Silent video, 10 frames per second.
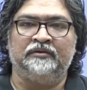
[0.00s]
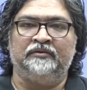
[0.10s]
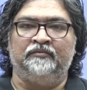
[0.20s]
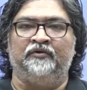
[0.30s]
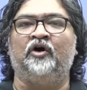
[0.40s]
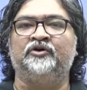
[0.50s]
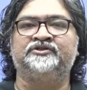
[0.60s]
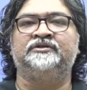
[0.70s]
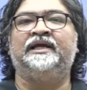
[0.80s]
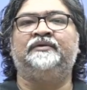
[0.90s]

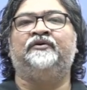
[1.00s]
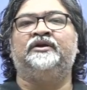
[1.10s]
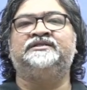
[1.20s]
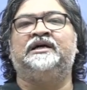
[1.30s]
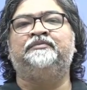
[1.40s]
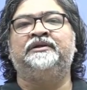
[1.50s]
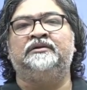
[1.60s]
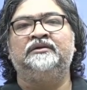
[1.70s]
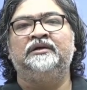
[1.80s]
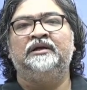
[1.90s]
blogs. Like for
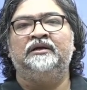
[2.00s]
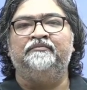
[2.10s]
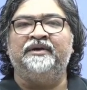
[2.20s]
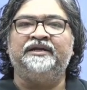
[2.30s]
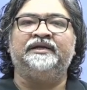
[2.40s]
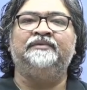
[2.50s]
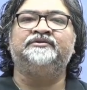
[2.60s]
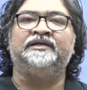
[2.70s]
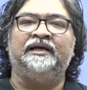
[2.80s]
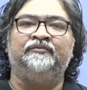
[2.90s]
example, many times
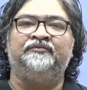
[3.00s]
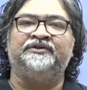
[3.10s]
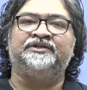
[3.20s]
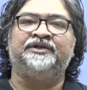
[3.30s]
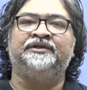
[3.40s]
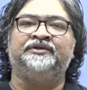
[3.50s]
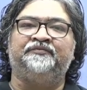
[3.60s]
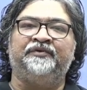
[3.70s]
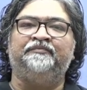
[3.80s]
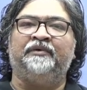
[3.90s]
I am visiting
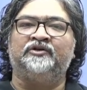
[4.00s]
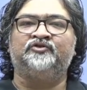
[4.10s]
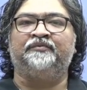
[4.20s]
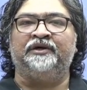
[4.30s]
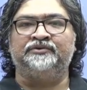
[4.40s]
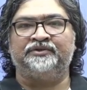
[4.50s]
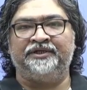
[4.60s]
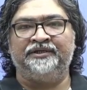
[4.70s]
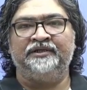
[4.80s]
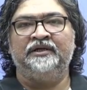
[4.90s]
different parts of
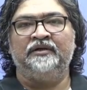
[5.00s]
country,